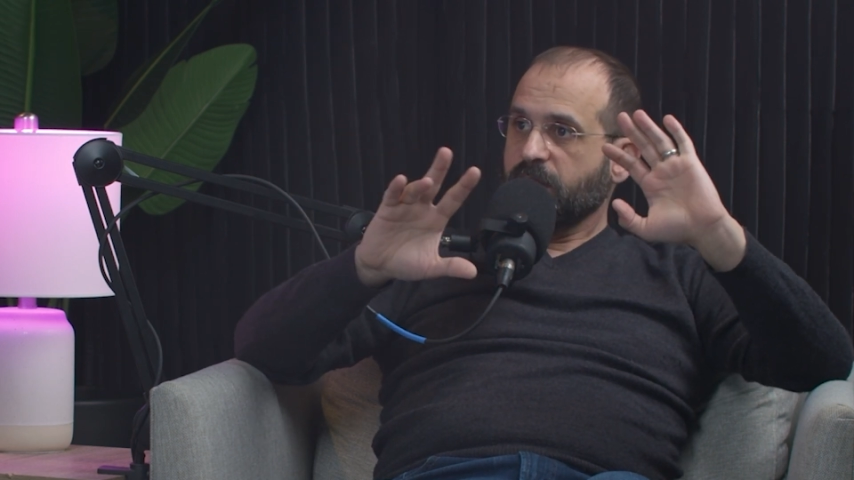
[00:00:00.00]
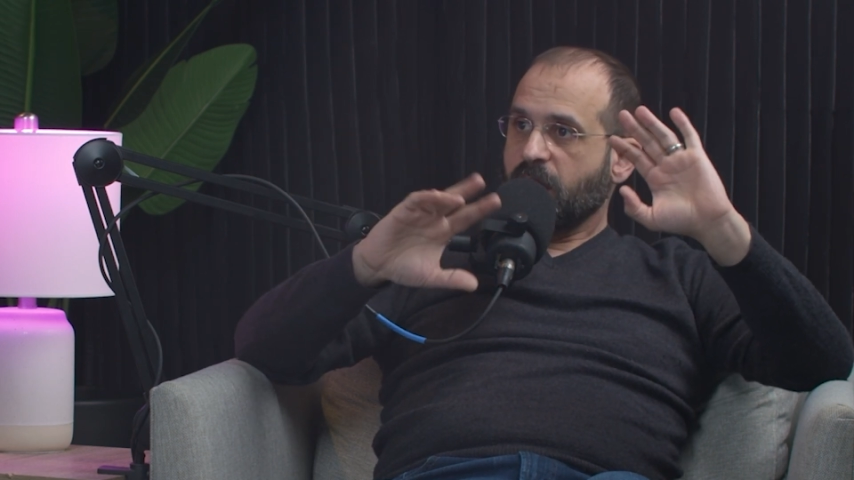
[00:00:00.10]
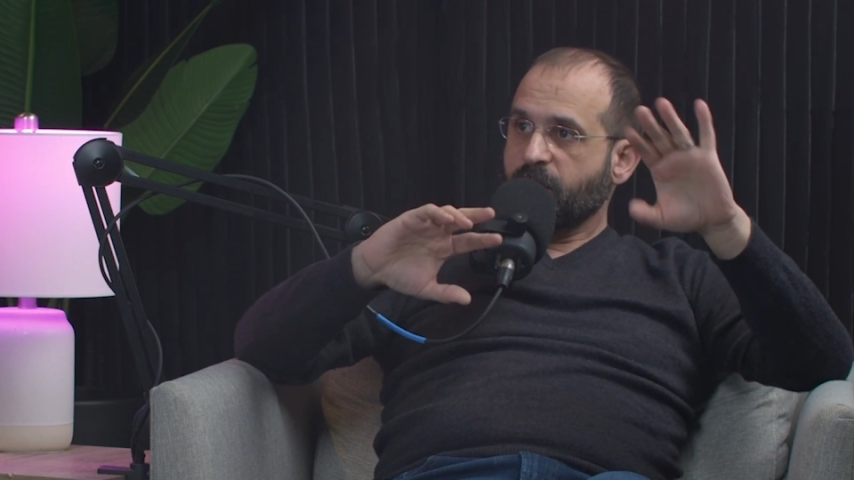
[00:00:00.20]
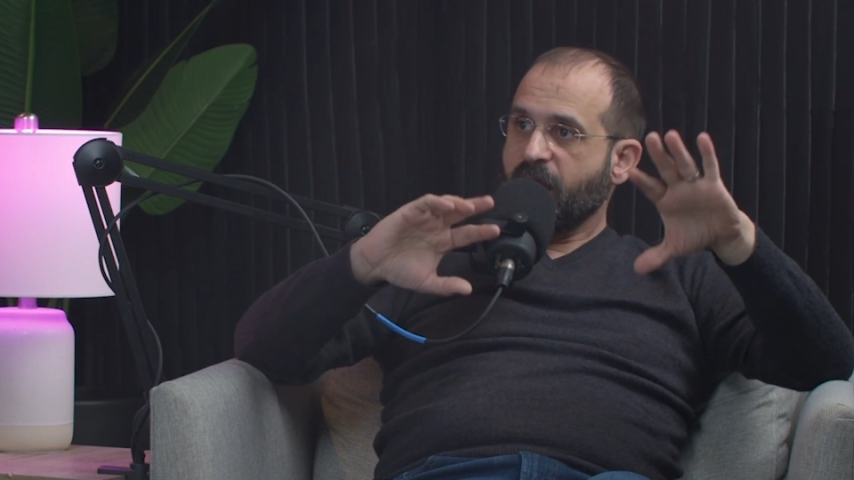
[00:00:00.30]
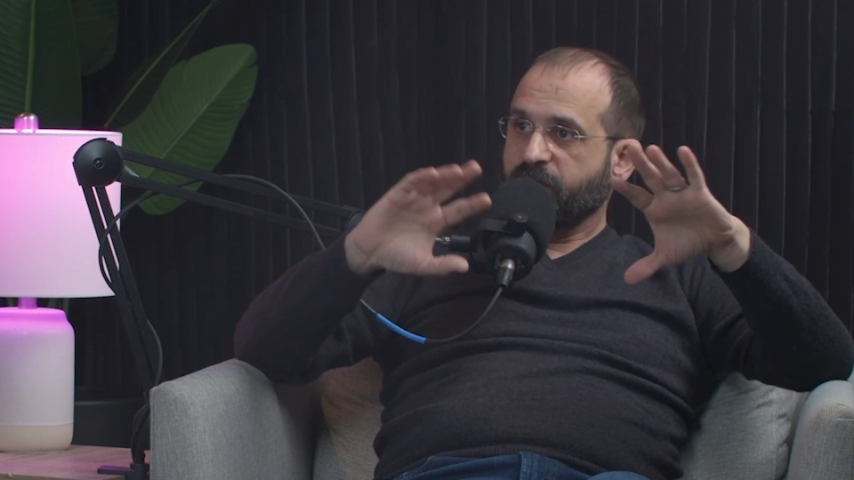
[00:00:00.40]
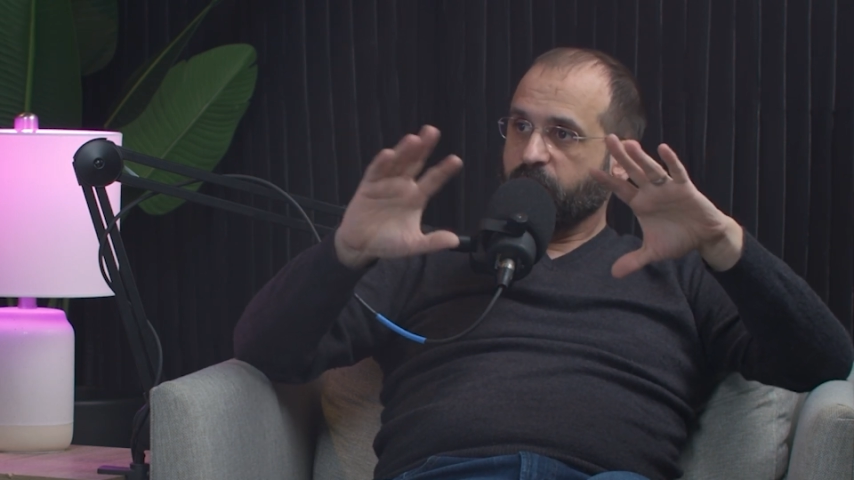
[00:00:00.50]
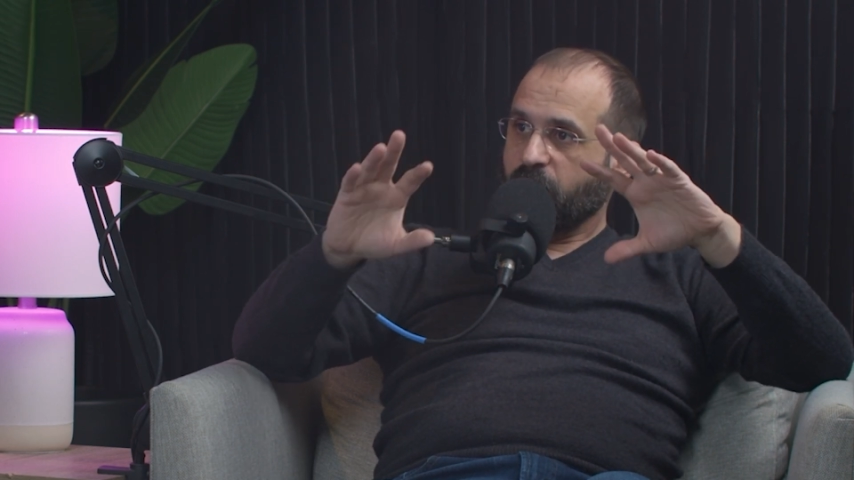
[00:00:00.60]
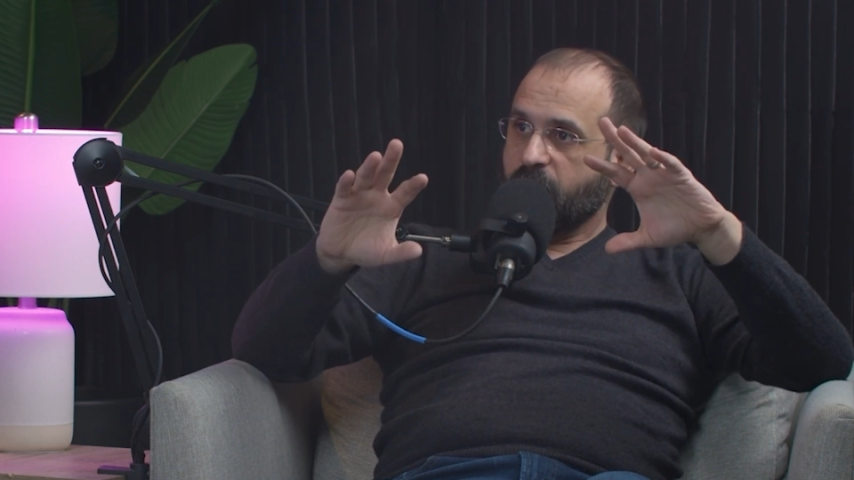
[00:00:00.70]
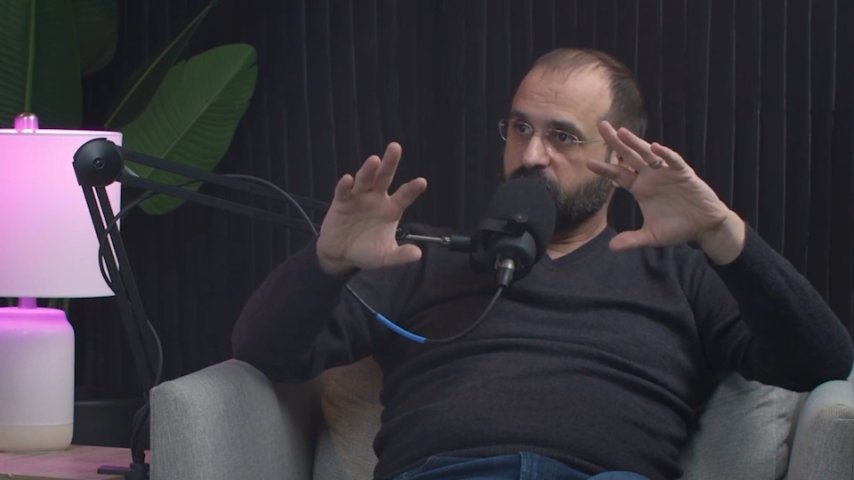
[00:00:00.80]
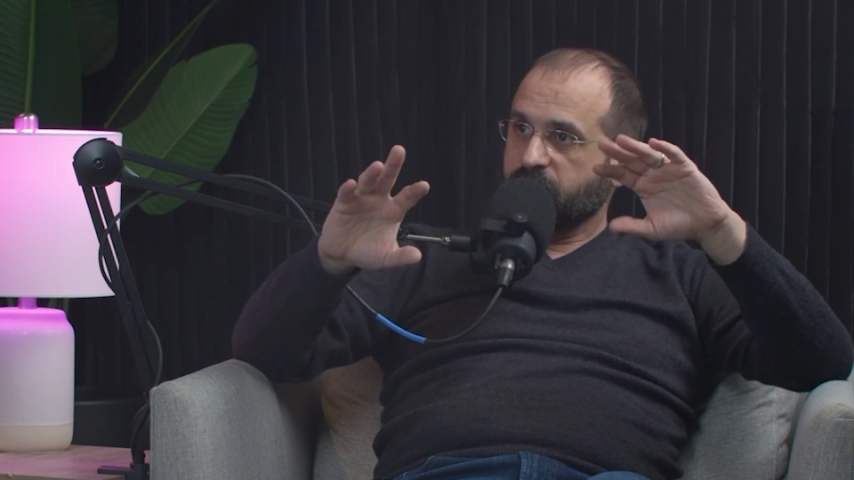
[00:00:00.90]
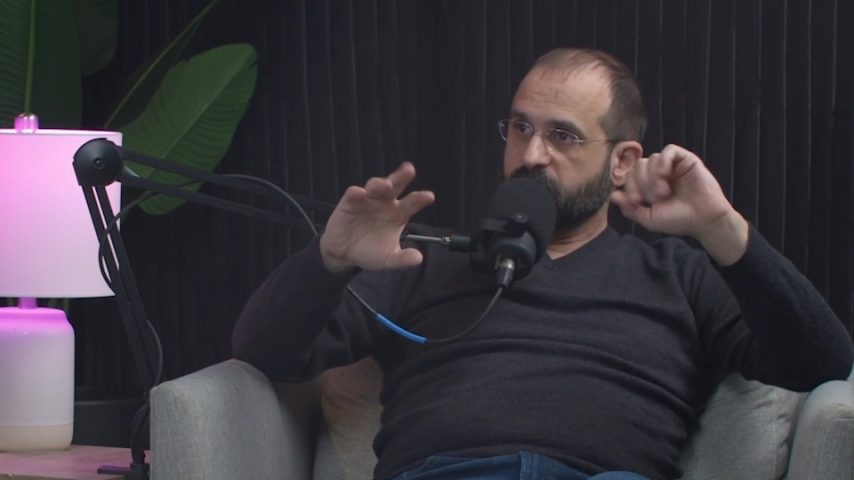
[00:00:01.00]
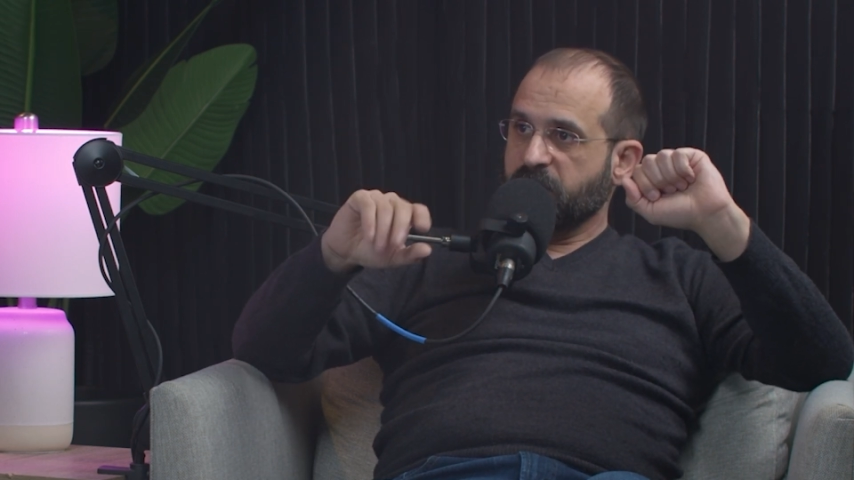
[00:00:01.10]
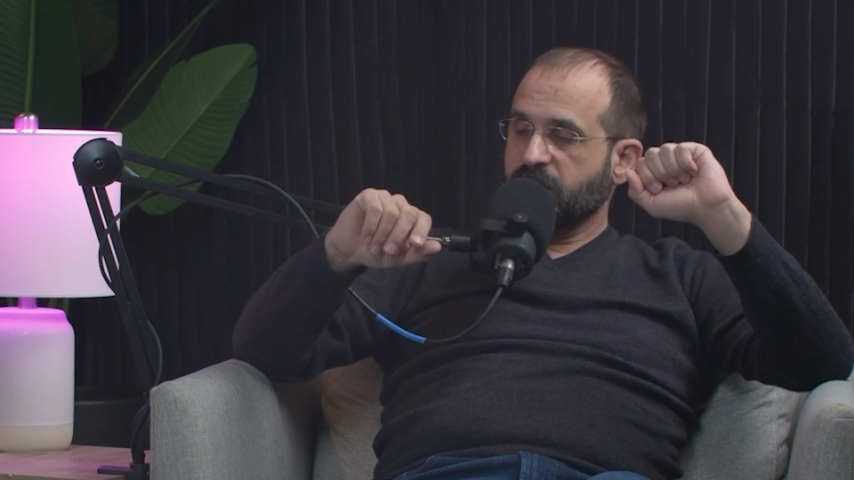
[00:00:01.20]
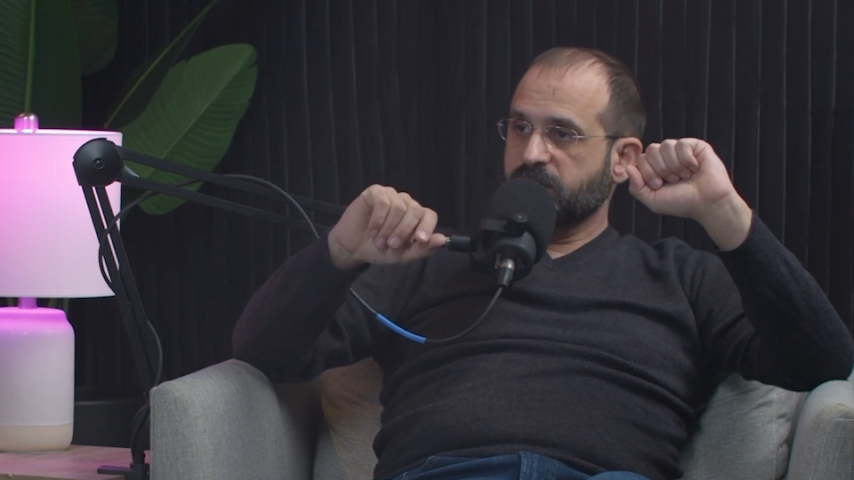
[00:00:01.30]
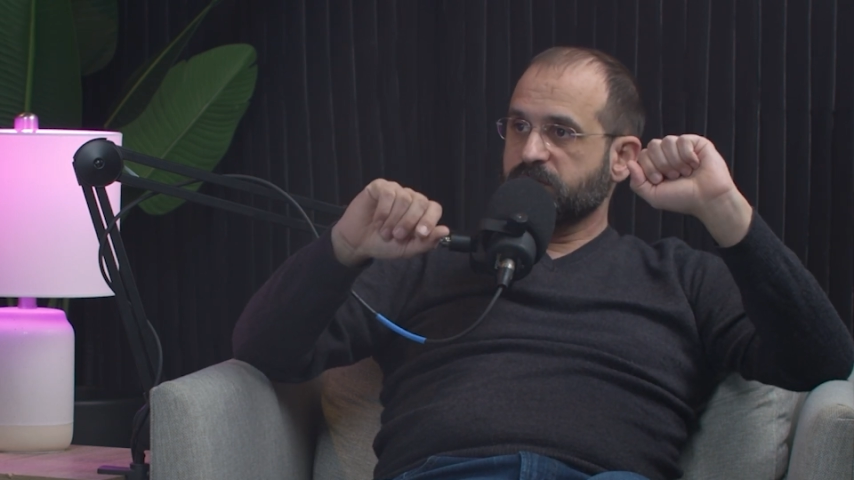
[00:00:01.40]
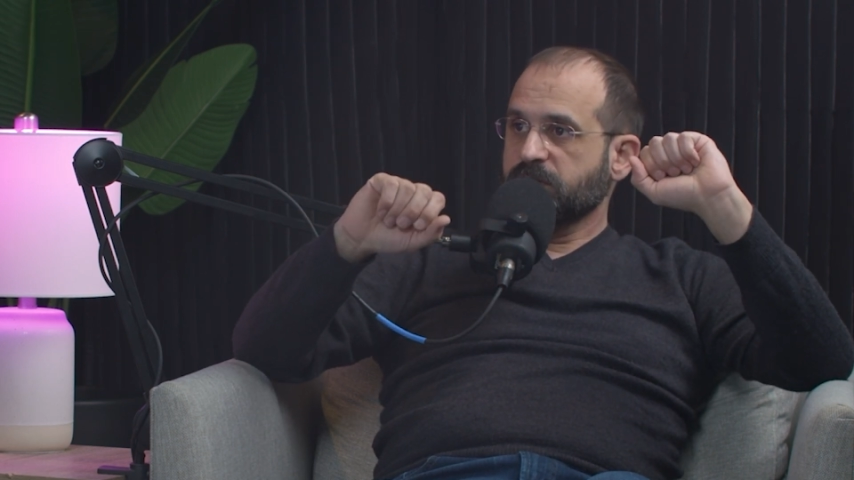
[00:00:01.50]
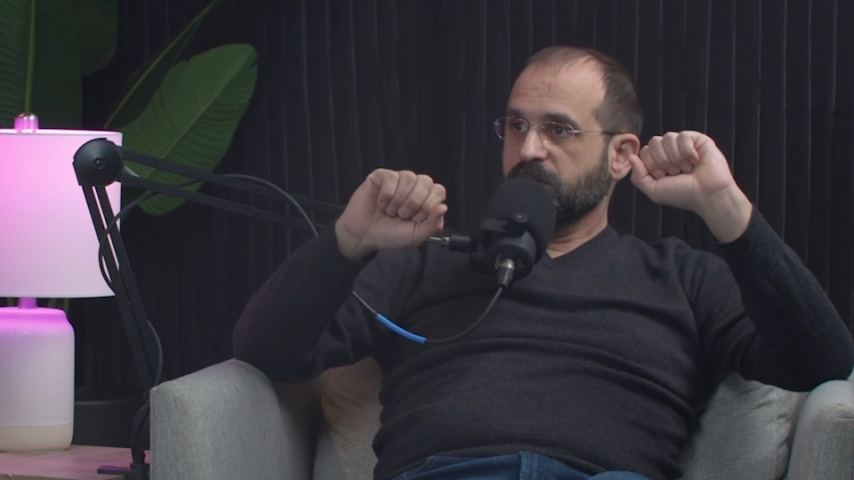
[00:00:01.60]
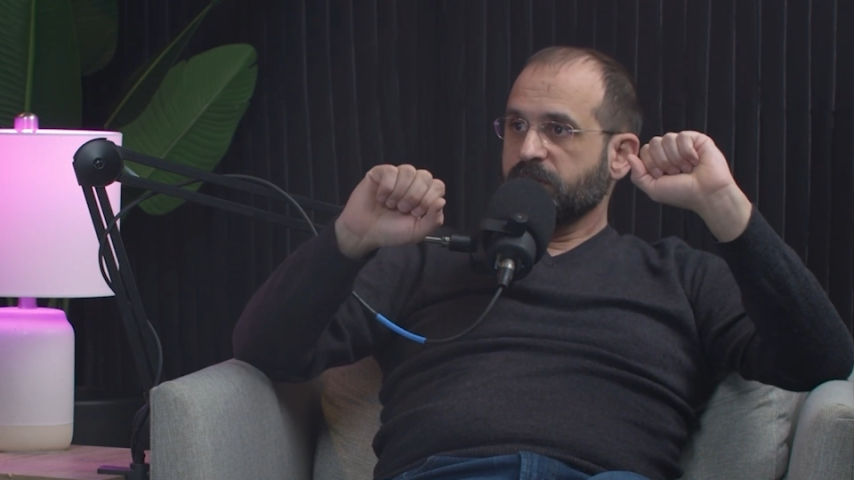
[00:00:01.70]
I'm having problems because